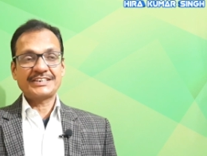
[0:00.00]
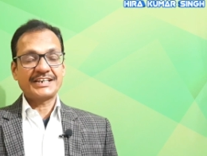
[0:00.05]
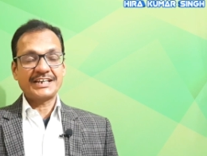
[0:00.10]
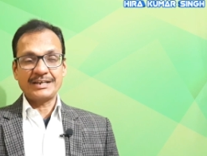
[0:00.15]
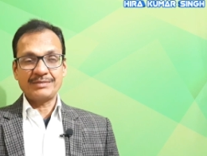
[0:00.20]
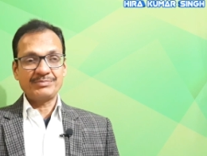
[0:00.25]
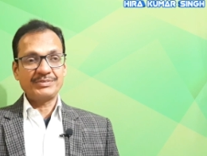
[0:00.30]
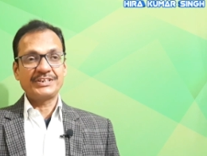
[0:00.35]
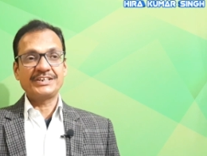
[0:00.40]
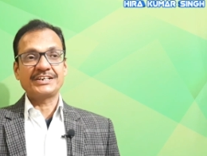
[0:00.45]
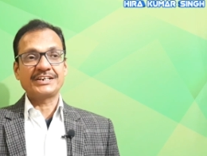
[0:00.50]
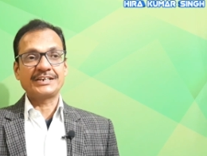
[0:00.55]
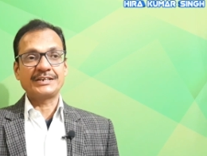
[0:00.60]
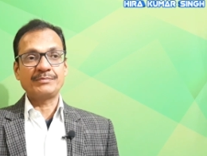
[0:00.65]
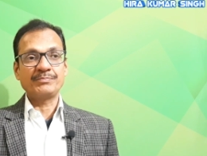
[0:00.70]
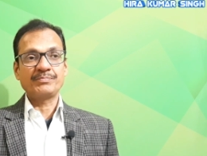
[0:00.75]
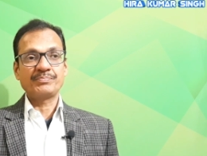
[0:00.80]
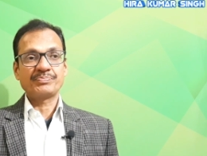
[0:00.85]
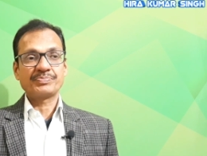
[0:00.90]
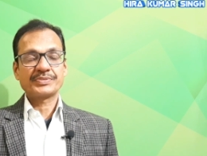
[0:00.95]
It came near
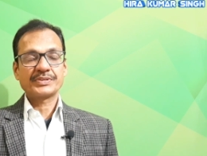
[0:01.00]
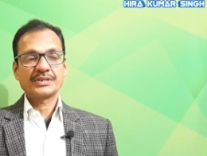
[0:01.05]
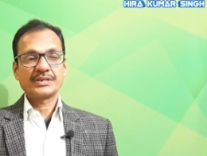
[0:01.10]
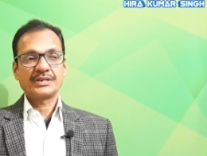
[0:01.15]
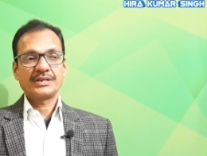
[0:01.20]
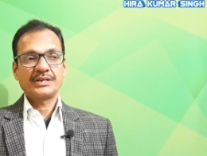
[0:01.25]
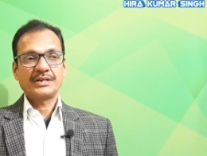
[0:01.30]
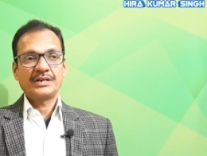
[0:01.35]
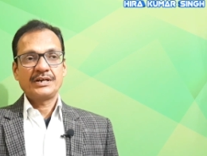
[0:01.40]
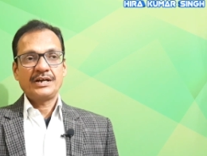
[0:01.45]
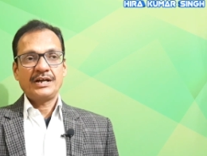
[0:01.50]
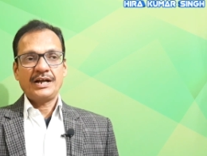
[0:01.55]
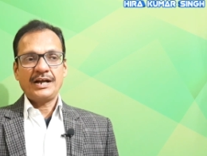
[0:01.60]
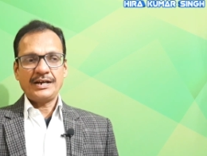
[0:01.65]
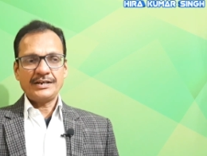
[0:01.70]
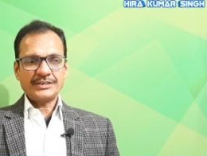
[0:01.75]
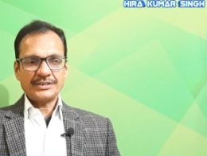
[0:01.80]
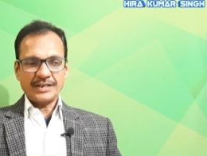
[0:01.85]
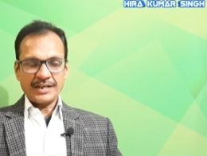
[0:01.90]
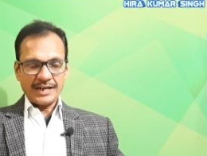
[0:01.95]
him,
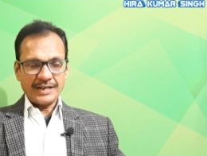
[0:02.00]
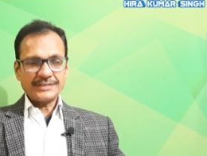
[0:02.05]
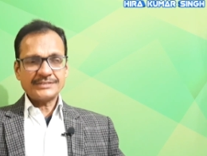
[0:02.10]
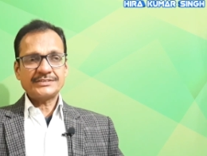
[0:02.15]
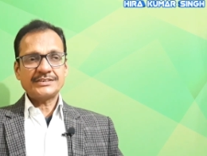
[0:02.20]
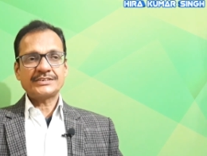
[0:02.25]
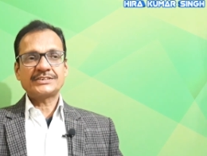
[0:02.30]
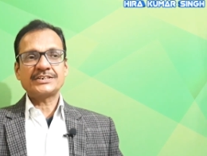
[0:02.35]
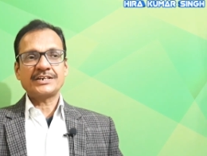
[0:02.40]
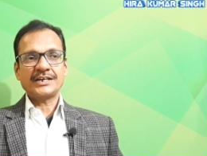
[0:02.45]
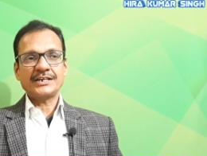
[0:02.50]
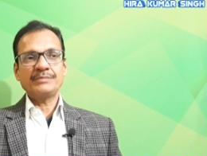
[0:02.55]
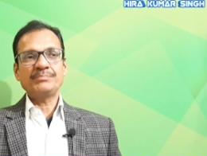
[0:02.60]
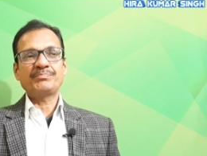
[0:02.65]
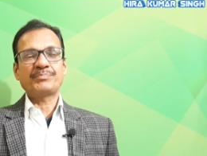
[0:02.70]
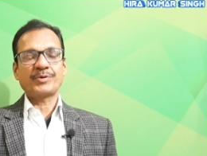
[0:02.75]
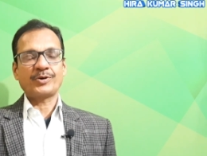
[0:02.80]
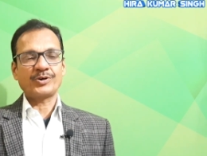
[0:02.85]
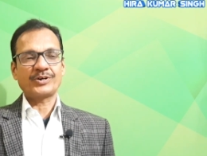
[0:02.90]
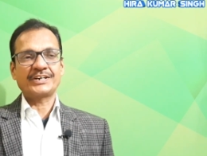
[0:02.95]
and as the
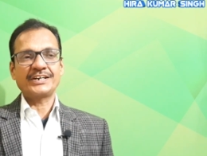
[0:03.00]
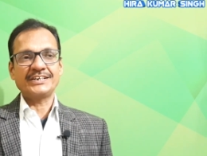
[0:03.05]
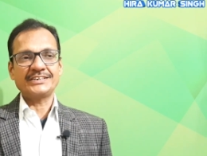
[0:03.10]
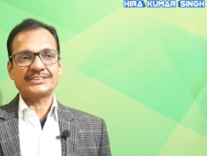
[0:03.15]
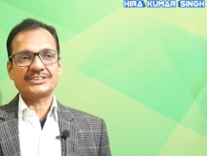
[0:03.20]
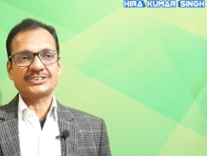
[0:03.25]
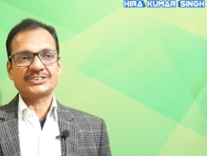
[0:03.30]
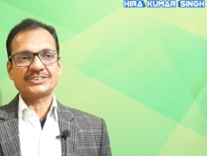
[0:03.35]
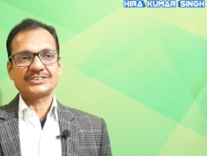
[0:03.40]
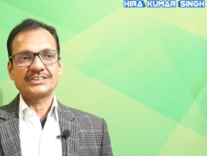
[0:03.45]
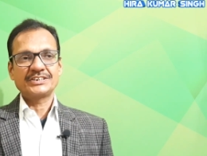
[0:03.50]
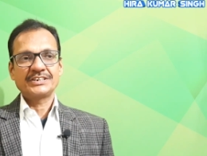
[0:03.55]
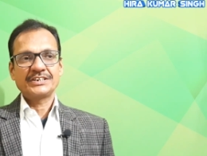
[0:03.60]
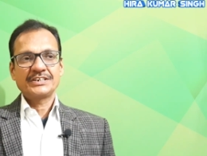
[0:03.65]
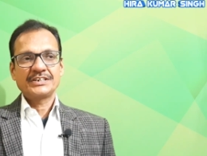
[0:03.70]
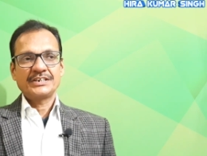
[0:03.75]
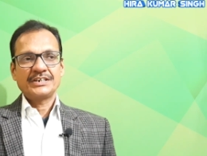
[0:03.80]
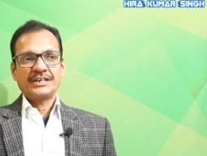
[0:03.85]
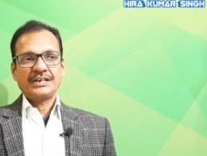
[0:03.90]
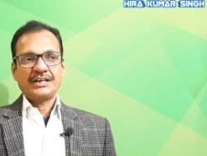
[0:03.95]
time progressed,
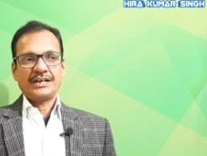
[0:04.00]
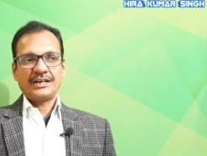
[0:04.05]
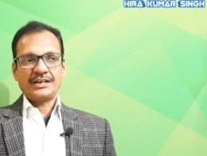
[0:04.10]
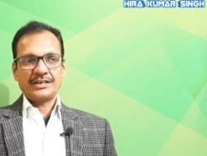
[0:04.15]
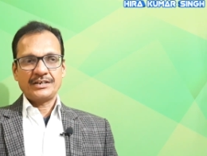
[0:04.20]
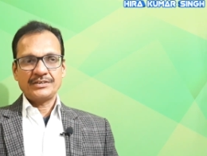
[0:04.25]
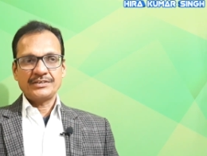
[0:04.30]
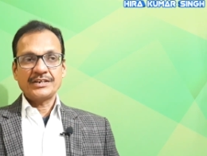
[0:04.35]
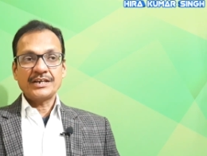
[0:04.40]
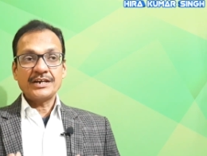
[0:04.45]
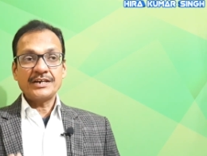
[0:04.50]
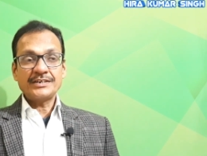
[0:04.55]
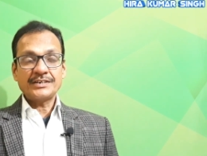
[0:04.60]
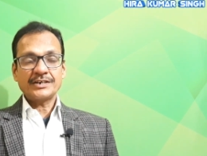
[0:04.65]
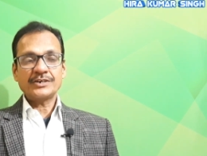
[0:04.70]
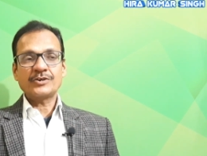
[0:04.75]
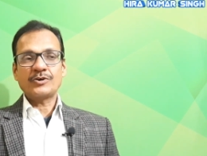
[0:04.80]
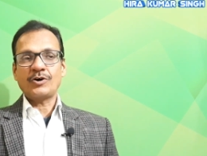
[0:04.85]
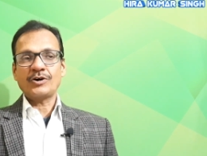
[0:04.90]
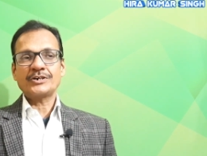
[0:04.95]

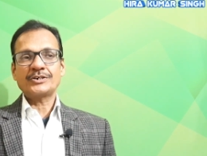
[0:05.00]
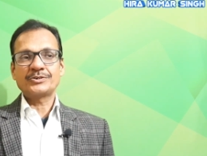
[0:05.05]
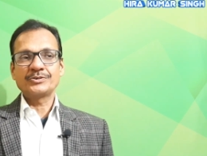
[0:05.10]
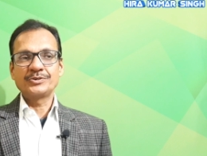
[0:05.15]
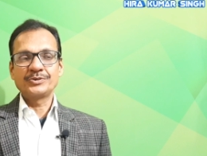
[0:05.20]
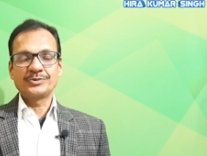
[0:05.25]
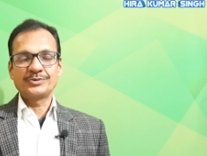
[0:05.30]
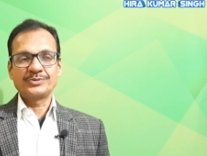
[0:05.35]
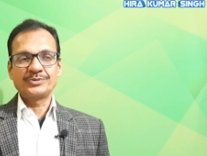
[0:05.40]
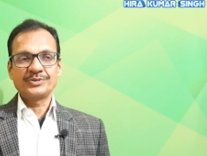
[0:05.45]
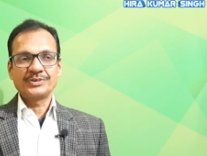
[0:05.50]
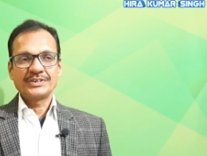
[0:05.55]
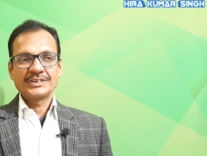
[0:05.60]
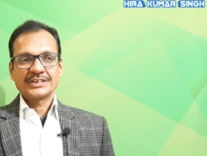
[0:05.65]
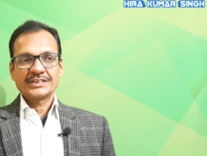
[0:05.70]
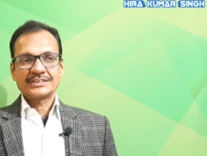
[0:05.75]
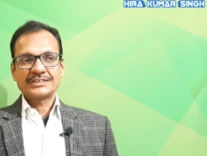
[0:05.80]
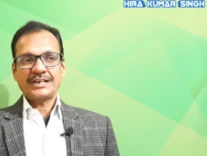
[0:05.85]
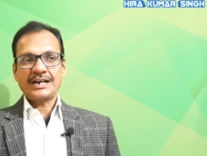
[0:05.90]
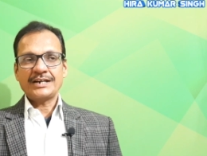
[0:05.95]
narrator got to know
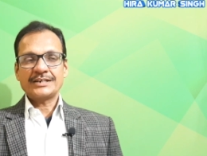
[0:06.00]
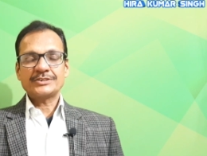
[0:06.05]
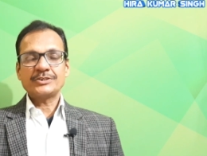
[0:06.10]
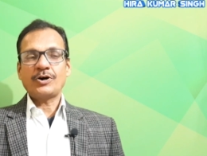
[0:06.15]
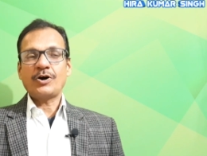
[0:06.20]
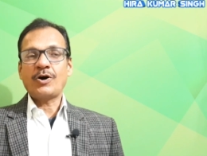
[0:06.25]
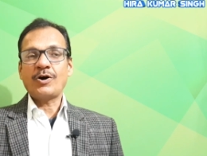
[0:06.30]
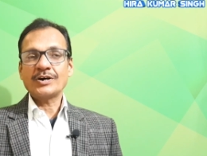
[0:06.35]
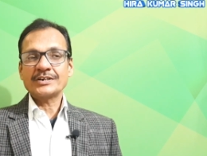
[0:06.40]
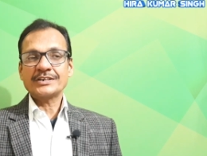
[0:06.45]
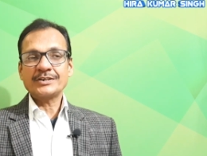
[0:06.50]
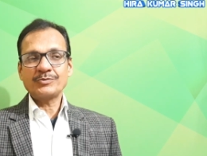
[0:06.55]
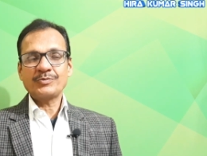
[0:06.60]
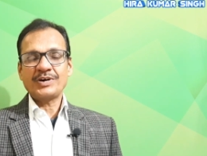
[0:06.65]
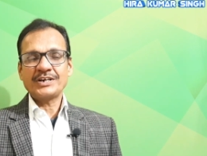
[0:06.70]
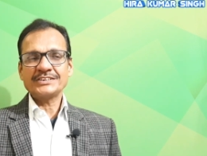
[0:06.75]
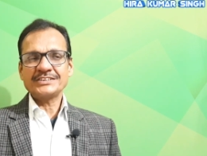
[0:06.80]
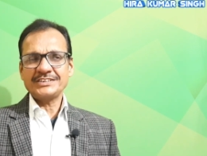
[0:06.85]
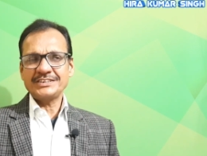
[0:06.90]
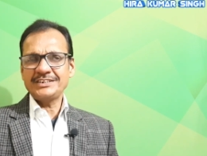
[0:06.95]
that the
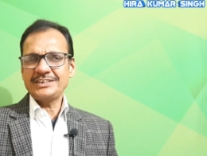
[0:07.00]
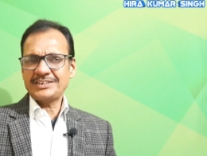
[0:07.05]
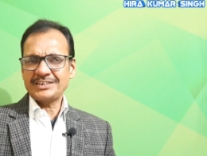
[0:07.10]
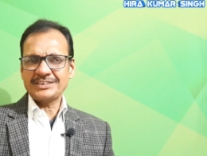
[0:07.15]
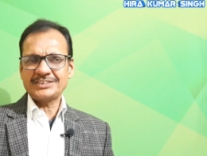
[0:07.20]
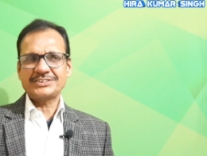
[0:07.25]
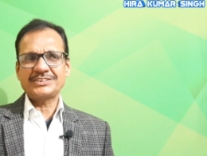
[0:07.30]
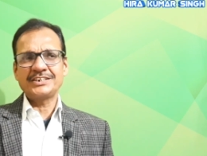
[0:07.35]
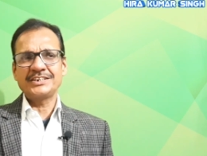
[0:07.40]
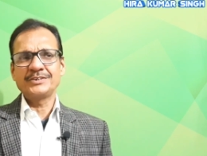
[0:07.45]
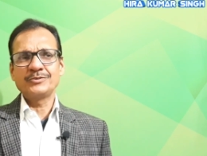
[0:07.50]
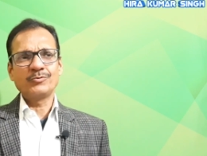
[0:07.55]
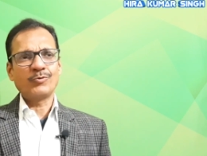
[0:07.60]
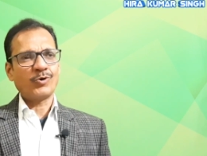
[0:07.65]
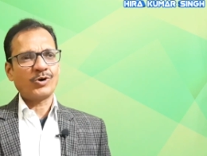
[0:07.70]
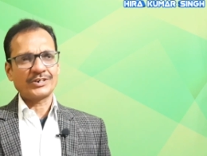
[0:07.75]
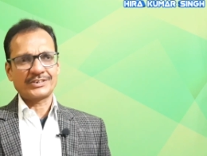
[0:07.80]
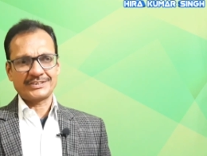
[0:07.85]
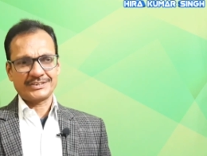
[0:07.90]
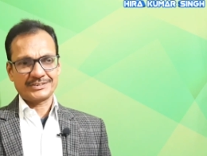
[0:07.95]
otter was interested in
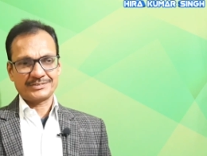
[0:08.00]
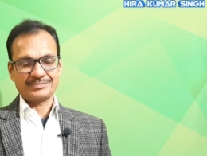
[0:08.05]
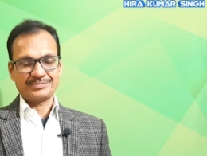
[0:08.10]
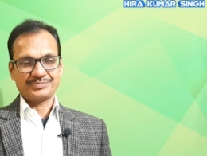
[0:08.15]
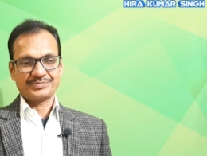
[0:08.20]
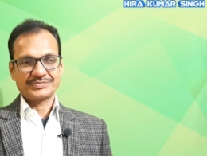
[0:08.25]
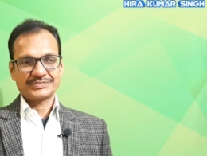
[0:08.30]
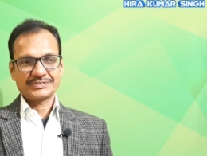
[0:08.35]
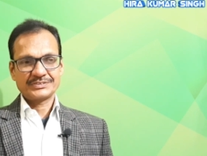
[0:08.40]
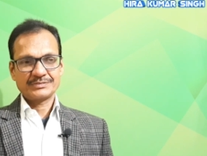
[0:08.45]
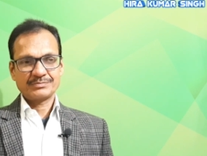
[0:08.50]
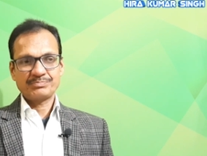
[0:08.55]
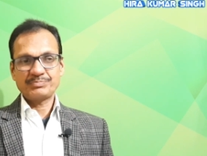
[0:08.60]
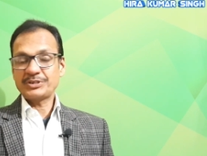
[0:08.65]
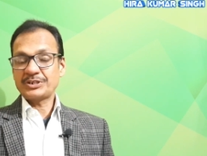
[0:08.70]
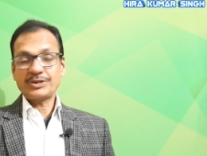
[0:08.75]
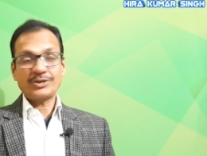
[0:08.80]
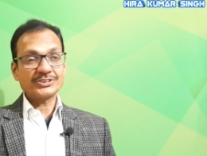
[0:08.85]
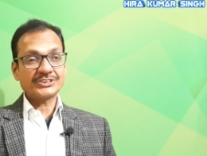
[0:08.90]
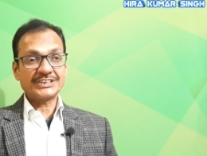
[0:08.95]
water,
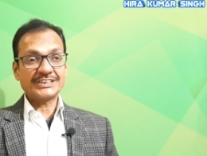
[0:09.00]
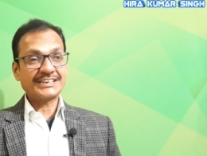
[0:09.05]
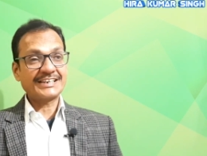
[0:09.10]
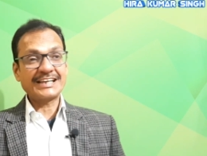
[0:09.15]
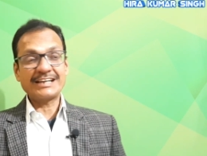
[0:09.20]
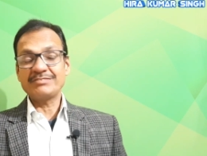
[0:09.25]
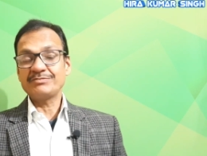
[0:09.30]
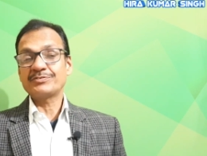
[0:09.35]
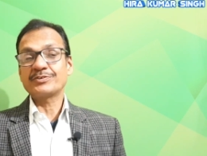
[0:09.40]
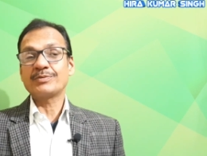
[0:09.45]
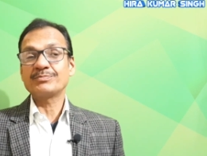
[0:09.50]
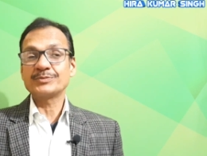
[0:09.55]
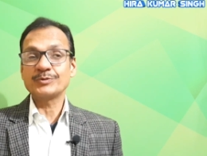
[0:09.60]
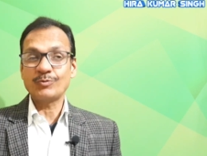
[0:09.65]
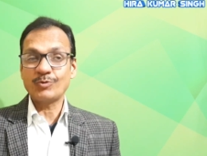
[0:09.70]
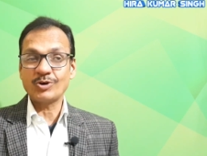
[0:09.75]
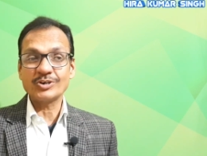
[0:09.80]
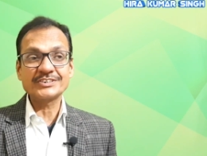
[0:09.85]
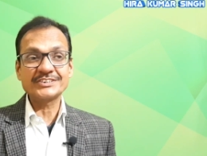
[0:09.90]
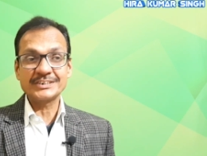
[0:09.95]
because it came from
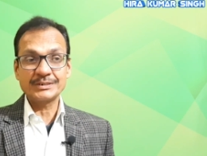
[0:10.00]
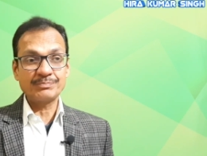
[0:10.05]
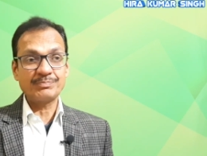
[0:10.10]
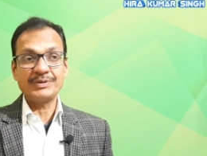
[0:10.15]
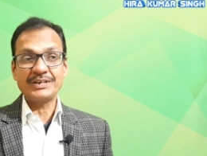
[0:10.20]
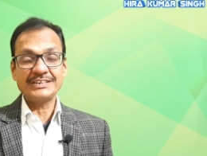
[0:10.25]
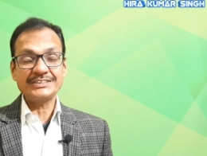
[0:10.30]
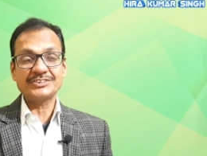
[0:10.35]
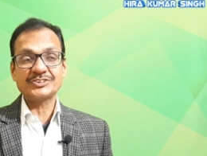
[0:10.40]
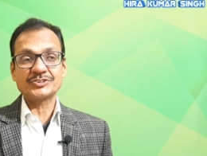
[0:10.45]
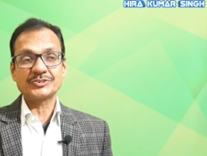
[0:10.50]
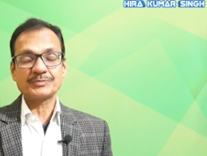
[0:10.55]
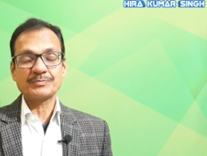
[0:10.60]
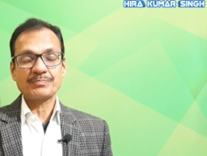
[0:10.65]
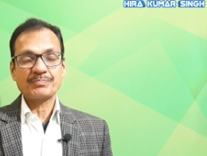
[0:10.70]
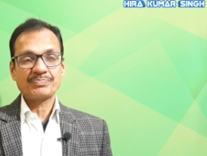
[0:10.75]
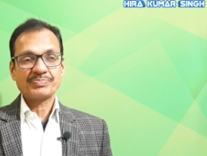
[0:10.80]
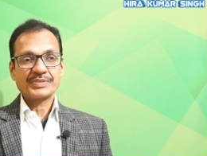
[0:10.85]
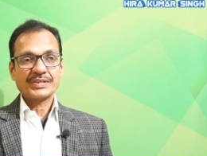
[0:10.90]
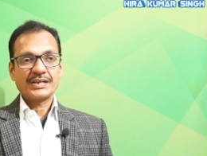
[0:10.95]
the watery place,